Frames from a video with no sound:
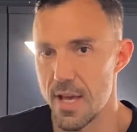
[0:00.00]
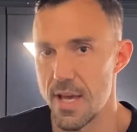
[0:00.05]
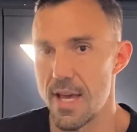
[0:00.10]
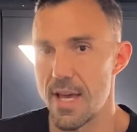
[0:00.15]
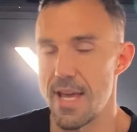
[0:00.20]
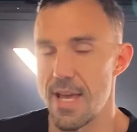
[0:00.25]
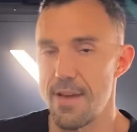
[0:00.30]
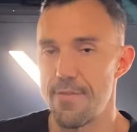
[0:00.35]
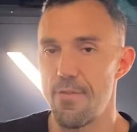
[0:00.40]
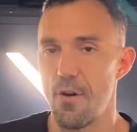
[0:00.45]

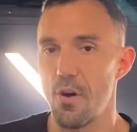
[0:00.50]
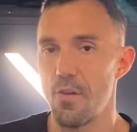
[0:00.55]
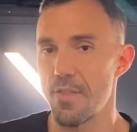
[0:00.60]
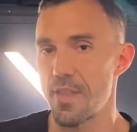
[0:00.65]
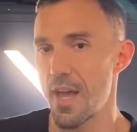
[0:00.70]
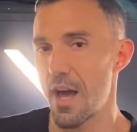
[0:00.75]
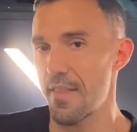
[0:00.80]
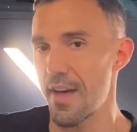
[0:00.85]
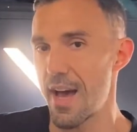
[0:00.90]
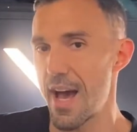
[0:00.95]
If on
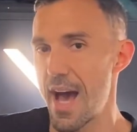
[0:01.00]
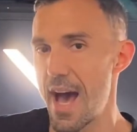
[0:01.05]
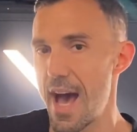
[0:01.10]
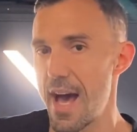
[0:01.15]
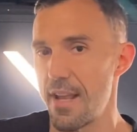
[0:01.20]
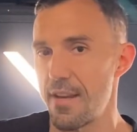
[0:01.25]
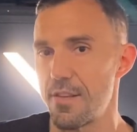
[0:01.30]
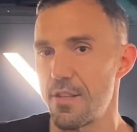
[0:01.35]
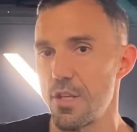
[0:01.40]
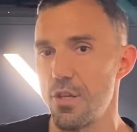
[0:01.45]
the other
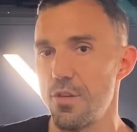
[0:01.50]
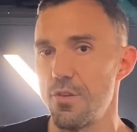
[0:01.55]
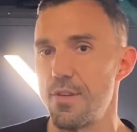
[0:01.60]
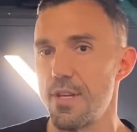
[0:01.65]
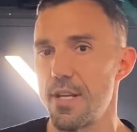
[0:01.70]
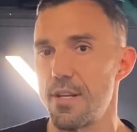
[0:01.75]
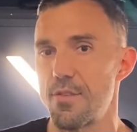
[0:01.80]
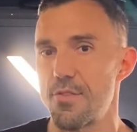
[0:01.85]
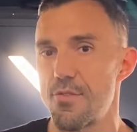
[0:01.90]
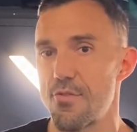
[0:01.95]
hand, you
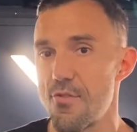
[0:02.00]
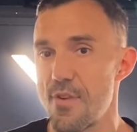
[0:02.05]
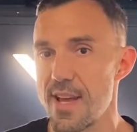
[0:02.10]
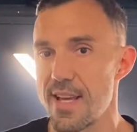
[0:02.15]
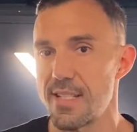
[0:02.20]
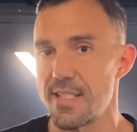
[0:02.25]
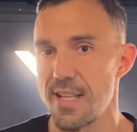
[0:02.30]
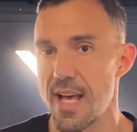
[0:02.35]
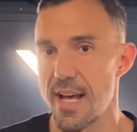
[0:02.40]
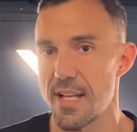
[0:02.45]
did 3
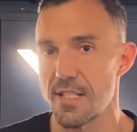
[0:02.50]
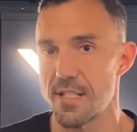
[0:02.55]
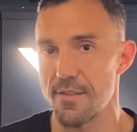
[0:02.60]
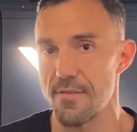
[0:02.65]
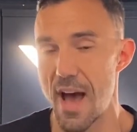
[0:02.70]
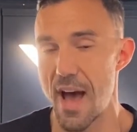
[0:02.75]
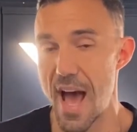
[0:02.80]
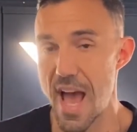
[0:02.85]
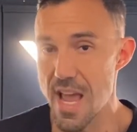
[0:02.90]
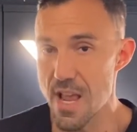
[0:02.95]
sets of
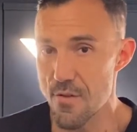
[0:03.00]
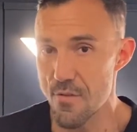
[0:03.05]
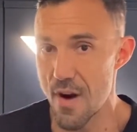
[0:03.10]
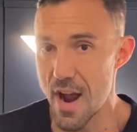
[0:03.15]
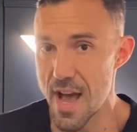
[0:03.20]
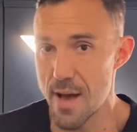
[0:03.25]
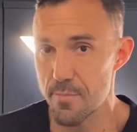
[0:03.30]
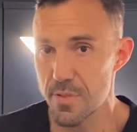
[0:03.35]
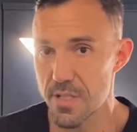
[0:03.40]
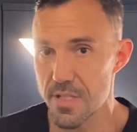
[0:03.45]
8
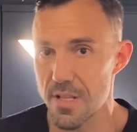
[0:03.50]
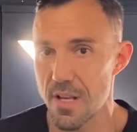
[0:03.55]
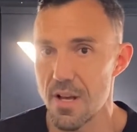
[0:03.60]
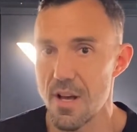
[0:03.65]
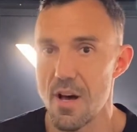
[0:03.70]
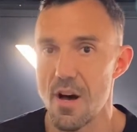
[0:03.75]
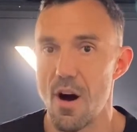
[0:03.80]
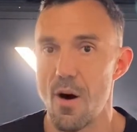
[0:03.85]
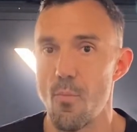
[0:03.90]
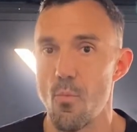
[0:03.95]
reps,
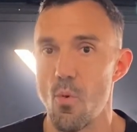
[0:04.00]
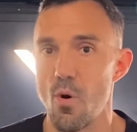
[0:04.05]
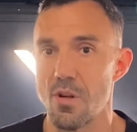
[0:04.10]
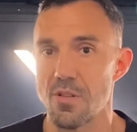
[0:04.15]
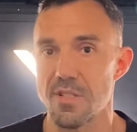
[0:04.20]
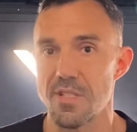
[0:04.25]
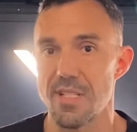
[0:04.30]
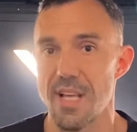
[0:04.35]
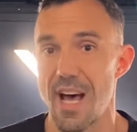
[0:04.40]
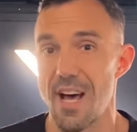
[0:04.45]
and 1
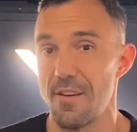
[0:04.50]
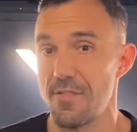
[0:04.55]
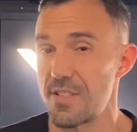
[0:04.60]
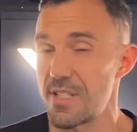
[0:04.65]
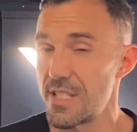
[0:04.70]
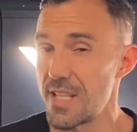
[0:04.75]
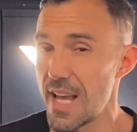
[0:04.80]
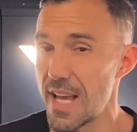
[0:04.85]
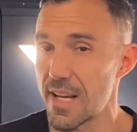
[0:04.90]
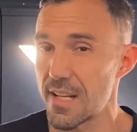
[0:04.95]
set of
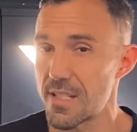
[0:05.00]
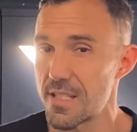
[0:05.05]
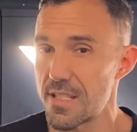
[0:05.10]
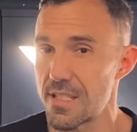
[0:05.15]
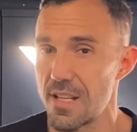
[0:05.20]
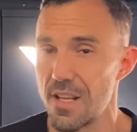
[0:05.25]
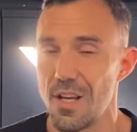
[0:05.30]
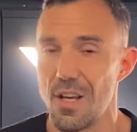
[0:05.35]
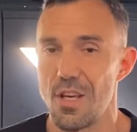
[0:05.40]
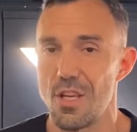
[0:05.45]

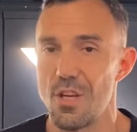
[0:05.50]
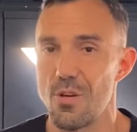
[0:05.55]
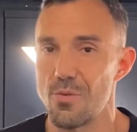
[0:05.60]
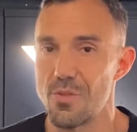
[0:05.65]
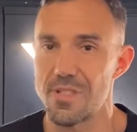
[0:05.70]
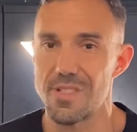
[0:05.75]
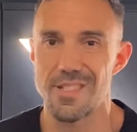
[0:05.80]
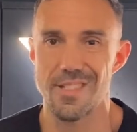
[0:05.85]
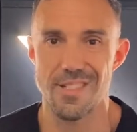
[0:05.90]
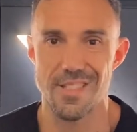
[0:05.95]
6, you
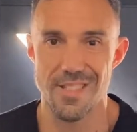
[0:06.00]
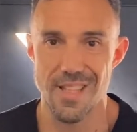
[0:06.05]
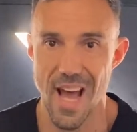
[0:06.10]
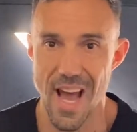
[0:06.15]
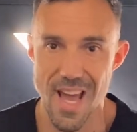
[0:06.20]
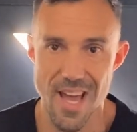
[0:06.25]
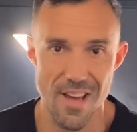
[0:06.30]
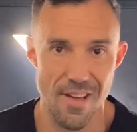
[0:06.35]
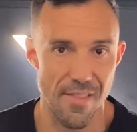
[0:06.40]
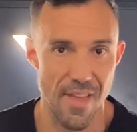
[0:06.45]
would
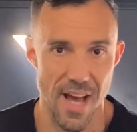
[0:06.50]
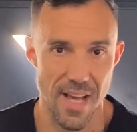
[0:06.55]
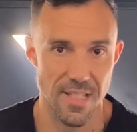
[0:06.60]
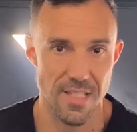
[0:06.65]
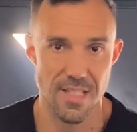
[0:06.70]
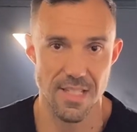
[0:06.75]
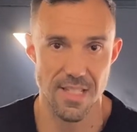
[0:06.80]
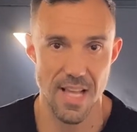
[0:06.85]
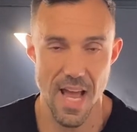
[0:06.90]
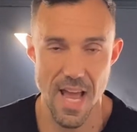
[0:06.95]
stay at that
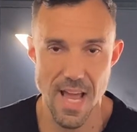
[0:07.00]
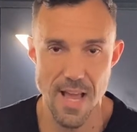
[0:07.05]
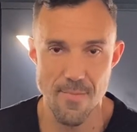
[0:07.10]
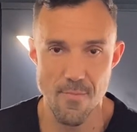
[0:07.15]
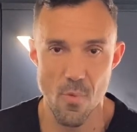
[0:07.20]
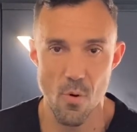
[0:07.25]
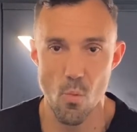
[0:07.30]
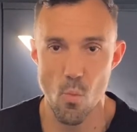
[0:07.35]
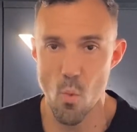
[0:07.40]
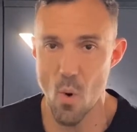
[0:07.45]

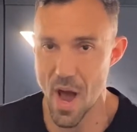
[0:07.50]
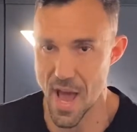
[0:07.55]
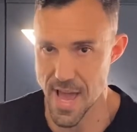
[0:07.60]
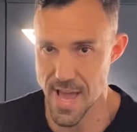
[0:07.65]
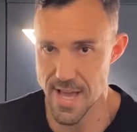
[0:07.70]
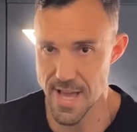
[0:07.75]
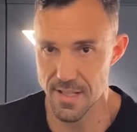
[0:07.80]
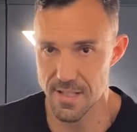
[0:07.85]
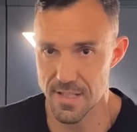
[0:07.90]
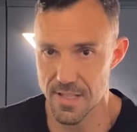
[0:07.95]
same
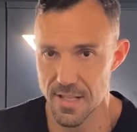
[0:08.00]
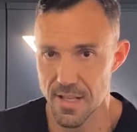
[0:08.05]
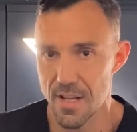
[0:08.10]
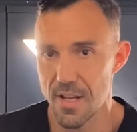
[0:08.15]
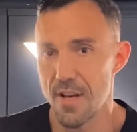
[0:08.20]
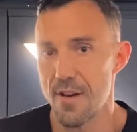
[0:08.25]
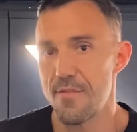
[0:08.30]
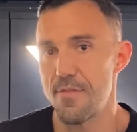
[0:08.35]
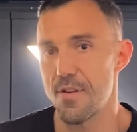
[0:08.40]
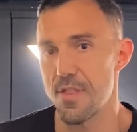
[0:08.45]
weight
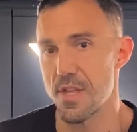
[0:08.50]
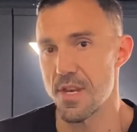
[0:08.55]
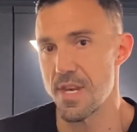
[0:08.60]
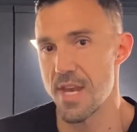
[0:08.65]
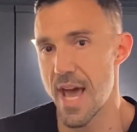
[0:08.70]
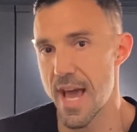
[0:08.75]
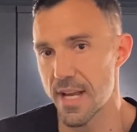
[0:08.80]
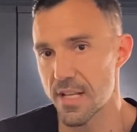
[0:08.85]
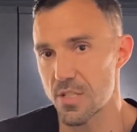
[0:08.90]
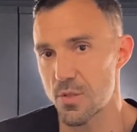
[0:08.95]
for the
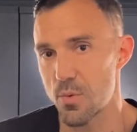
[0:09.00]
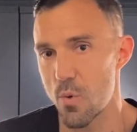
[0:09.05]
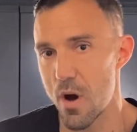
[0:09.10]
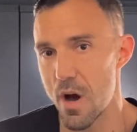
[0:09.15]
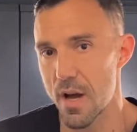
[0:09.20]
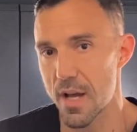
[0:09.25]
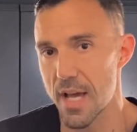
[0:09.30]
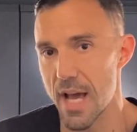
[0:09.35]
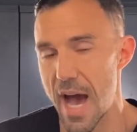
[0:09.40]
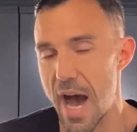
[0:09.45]
next
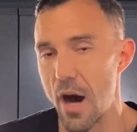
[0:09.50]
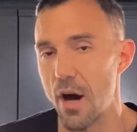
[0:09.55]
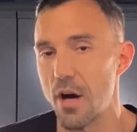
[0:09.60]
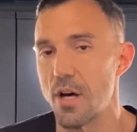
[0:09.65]
workout